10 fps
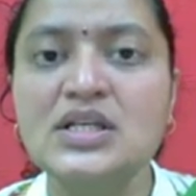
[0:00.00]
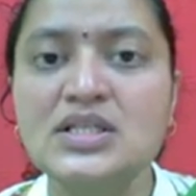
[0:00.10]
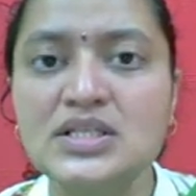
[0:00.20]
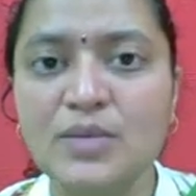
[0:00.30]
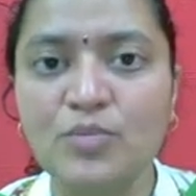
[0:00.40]

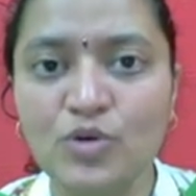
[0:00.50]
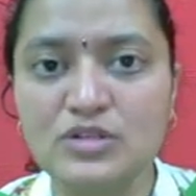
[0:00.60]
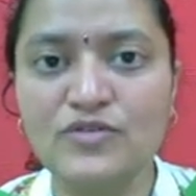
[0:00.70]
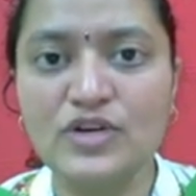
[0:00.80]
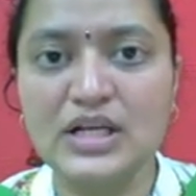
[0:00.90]

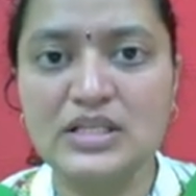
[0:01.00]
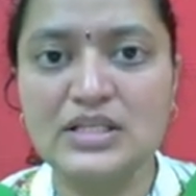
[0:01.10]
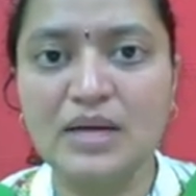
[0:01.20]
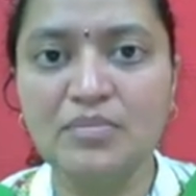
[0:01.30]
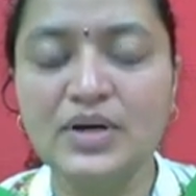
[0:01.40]
Suppose for
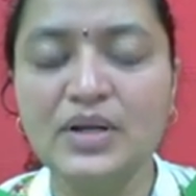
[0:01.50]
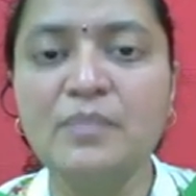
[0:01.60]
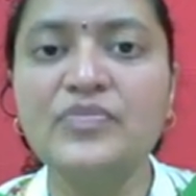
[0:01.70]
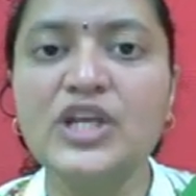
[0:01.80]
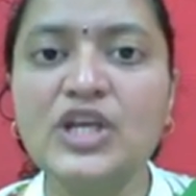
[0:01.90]
example,
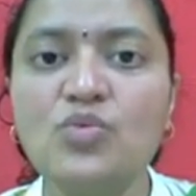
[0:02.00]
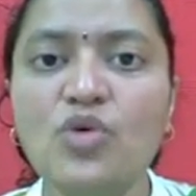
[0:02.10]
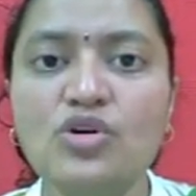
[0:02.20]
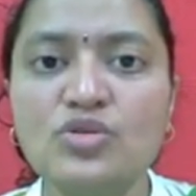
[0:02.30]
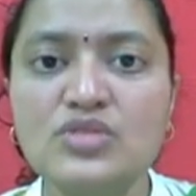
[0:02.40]
he
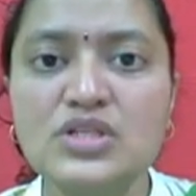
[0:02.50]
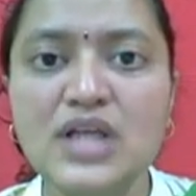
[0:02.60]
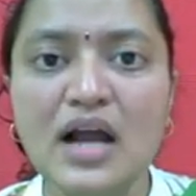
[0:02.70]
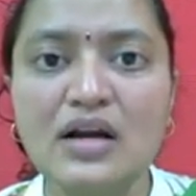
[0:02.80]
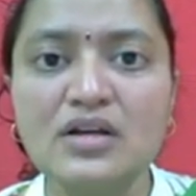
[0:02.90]
want to
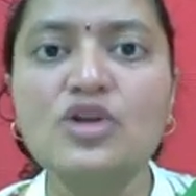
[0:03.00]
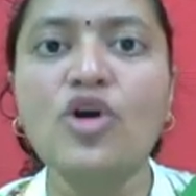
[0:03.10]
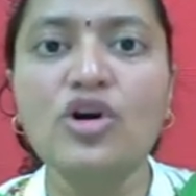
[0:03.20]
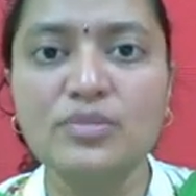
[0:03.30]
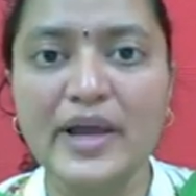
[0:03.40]
start a
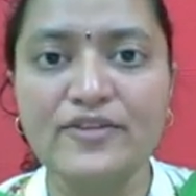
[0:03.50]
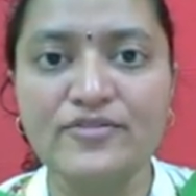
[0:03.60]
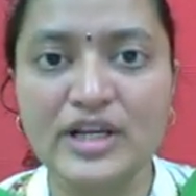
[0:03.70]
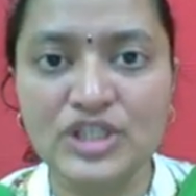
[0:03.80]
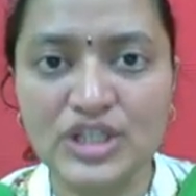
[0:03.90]
cloth
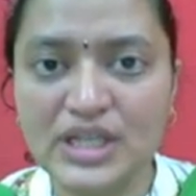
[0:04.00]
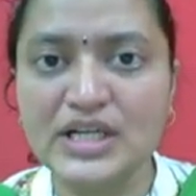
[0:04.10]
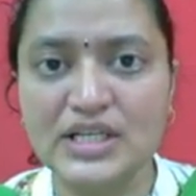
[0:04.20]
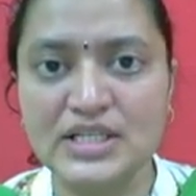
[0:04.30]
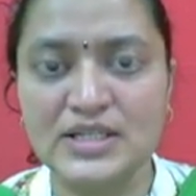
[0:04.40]
manufacturing
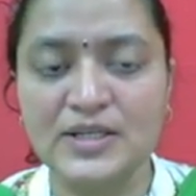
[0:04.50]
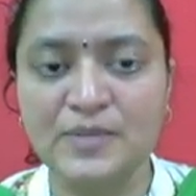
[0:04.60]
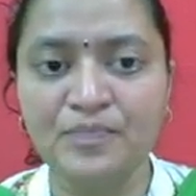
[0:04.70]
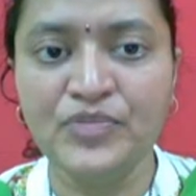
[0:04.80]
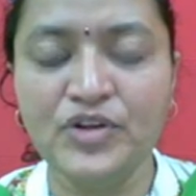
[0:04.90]
industry.
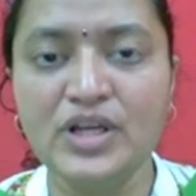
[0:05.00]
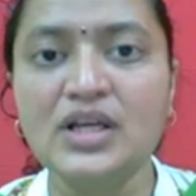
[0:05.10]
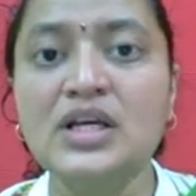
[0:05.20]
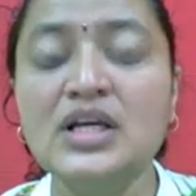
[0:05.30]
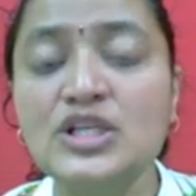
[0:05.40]

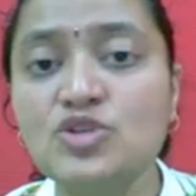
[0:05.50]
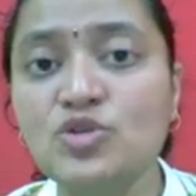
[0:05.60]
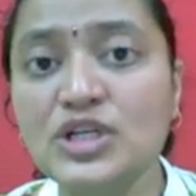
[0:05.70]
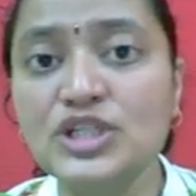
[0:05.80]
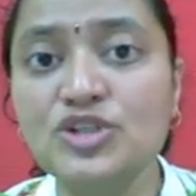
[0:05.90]
Okay, so
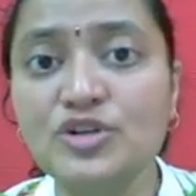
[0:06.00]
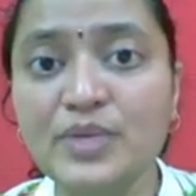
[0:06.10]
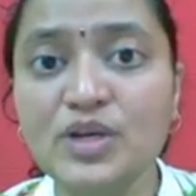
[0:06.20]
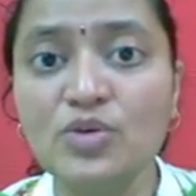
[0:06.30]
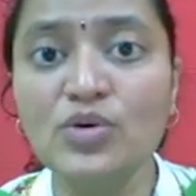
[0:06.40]
he should
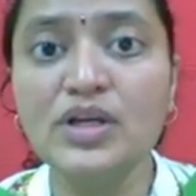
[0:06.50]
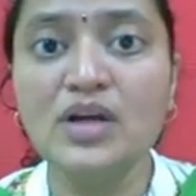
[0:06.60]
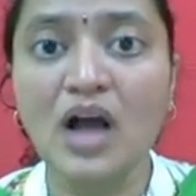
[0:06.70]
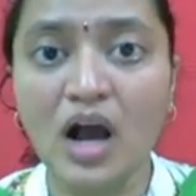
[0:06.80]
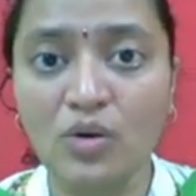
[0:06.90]
be knowing
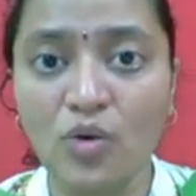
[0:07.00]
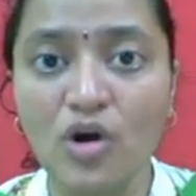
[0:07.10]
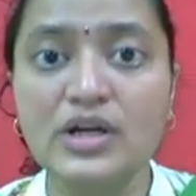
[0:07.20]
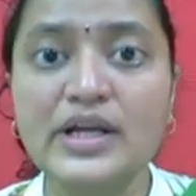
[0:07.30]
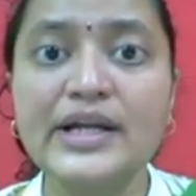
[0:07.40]

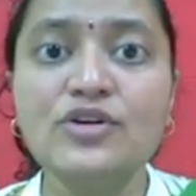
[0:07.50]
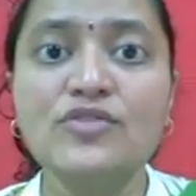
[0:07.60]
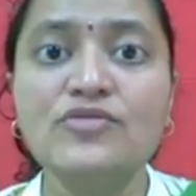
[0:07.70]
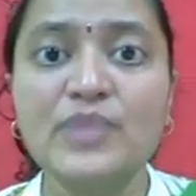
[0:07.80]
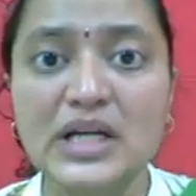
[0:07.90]
what kind
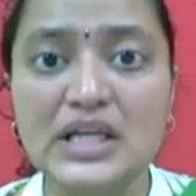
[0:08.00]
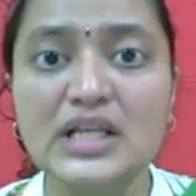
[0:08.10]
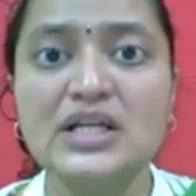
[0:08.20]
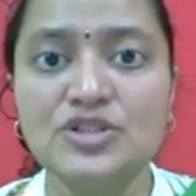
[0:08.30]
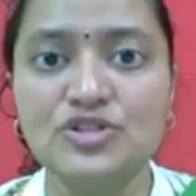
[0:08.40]
of
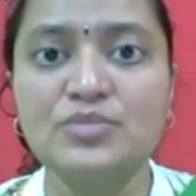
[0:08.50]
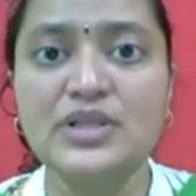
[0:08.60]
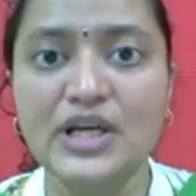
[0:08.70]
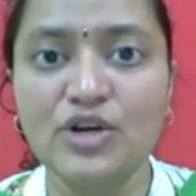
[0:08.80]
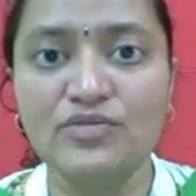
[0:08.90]
material should be
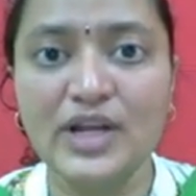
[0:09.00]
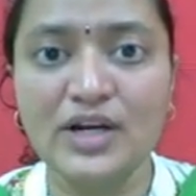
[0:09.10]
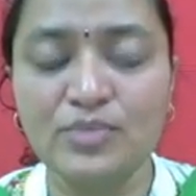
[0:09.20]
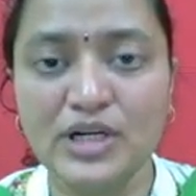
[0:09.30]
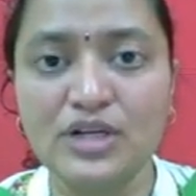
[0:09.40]
there of
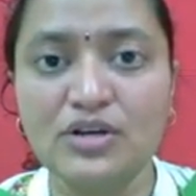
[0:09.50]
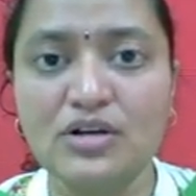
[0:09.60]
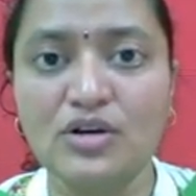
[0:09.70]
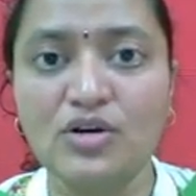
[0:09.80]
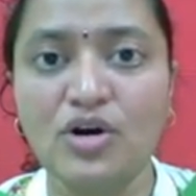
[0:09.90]
that
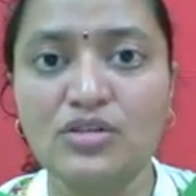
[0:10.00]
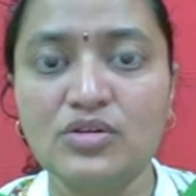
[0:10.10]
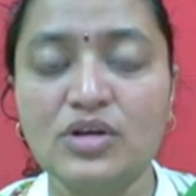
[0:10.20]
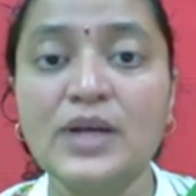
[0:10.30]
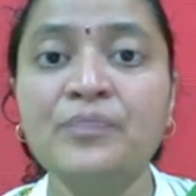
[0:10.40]
particular cloth.
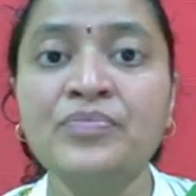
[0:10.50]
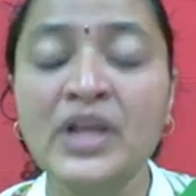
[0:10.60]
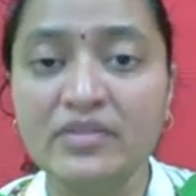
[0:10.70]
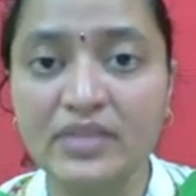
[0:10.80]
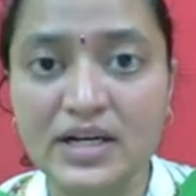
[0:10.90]
Okay,
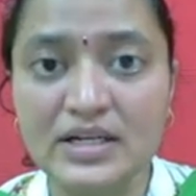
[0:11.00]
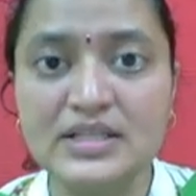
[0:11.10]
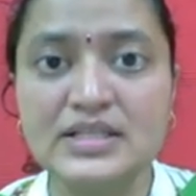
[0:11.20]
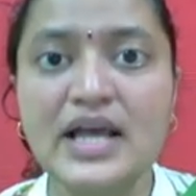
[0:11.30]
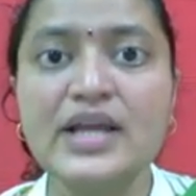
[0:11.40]
then
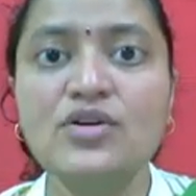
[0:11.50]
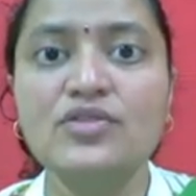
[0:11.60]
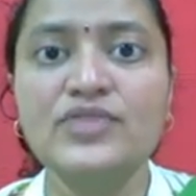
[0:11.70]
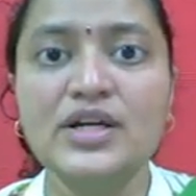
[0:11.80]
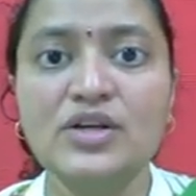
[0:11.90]
design
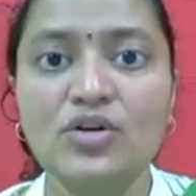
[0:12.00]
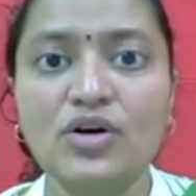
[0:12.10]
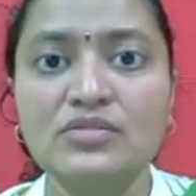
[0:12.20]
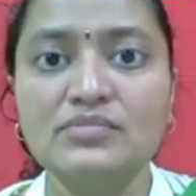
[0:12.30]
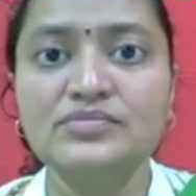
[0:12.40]
of that
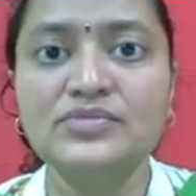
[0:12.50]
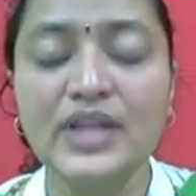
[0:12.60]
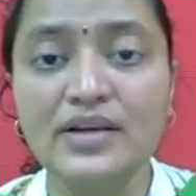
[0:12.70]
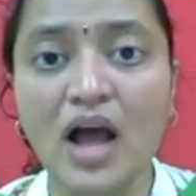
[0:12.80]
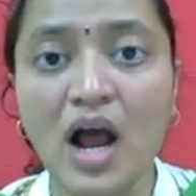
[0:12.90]
cloth,
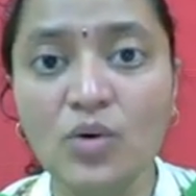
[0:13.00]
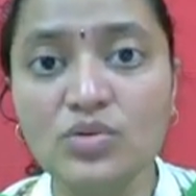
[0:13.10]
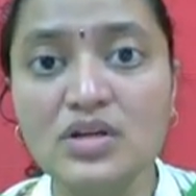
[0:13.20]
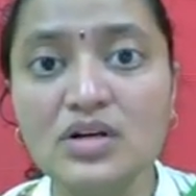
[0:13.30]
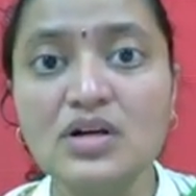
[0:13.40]
then how
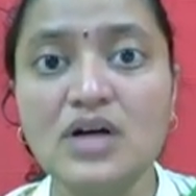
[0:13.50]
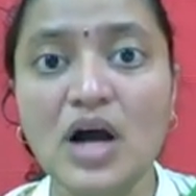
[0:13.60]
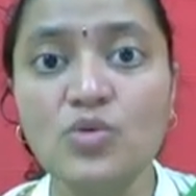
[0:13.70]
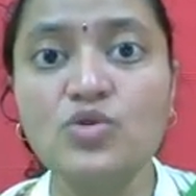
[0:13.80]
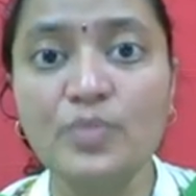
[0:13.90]

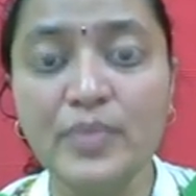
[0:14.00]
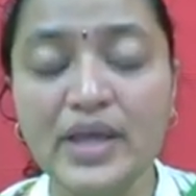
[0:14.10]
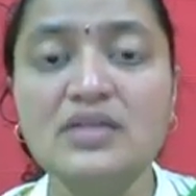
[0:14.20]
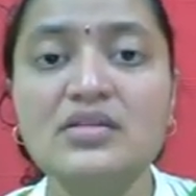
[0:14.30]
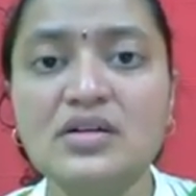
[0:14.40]
to
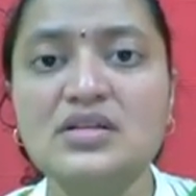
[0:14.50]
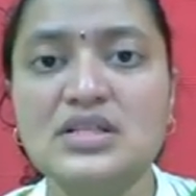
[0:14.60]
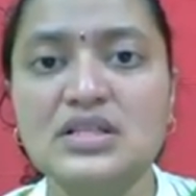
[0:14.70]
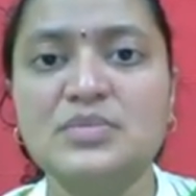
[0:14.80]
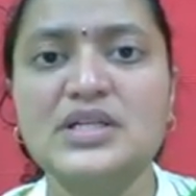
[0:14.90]
make the
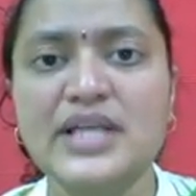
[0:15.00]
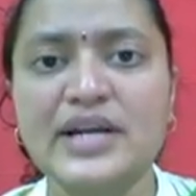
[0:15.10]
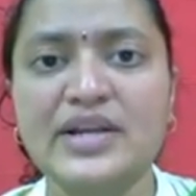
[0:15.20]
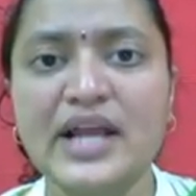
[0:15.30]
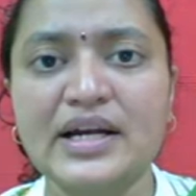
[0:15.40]
customers
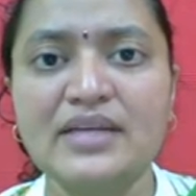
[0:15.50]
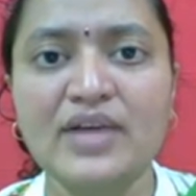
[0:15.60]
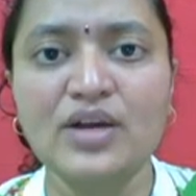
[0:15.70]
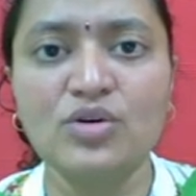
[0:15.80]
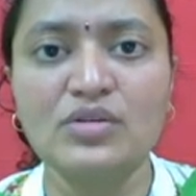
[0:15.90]
attractive
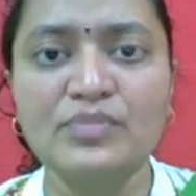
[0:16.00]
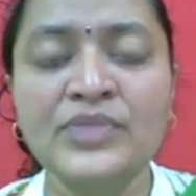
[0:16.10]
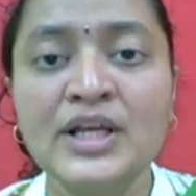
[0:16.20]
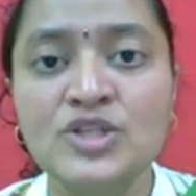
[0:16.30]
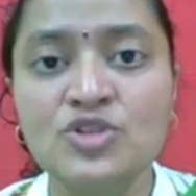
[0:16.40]
and all.
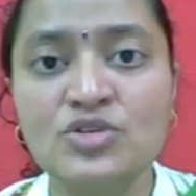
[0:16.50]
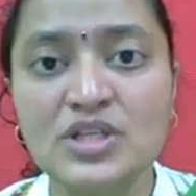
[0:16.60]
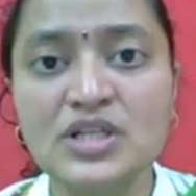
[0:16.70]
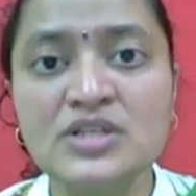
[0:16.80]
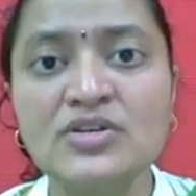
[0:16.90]
So
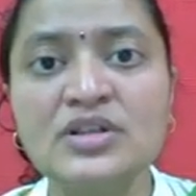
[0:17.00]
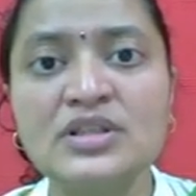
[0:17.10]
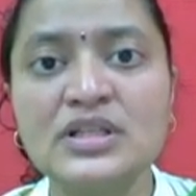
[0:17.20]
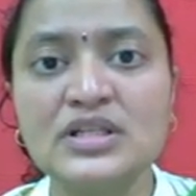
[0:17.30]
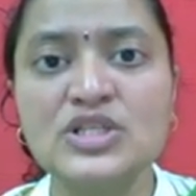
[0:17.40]
these all
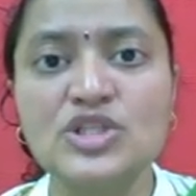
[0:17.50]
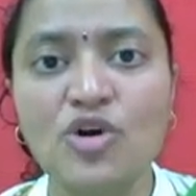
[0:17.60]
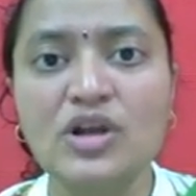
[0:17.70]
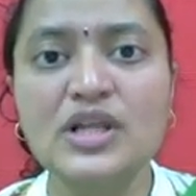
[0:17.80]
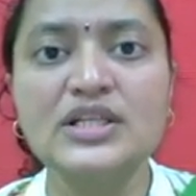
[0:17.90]
things,
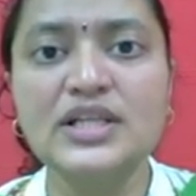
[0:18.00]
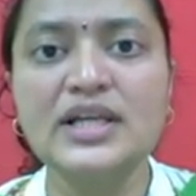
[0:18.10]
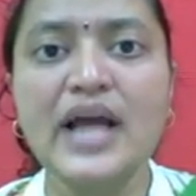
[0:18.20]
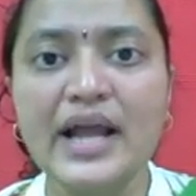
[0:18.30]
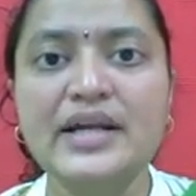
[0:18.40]
knowledge
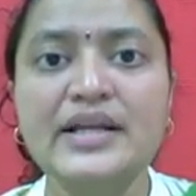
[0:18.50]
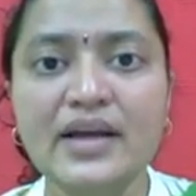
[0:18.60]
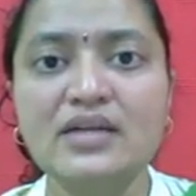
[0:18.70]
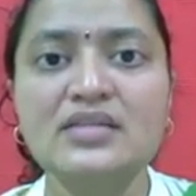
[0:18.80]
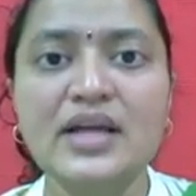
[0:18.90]
and
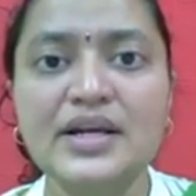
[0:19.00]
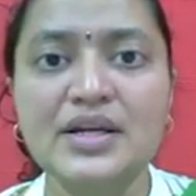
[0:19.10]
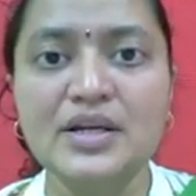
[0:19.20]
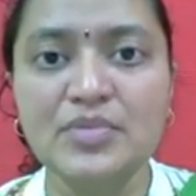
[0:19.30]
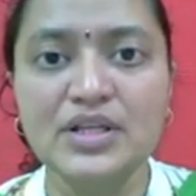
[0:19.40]
idea, the
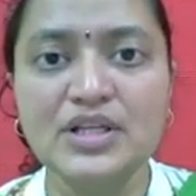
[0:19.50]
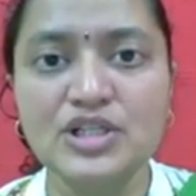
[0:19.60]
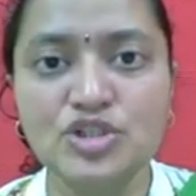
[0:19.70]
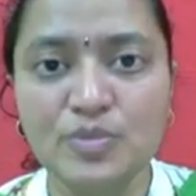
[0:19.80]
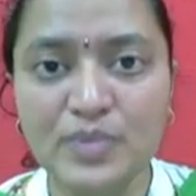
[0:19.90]
entrepreneur
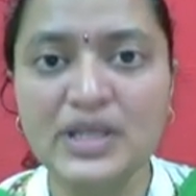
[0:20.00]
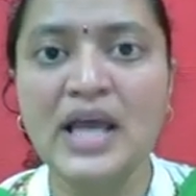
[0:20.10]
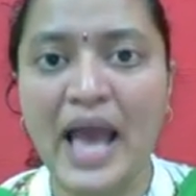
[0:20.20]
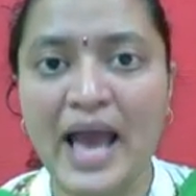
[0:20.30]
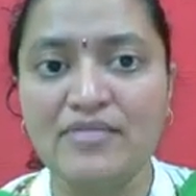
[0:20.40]
should be
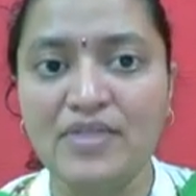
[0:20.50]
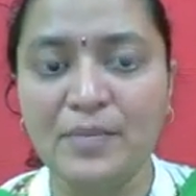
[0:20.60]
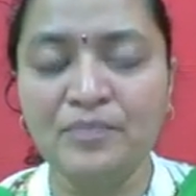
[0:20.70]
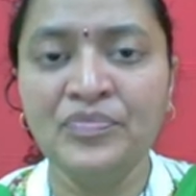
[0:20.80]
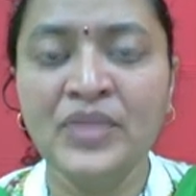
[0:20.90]
having.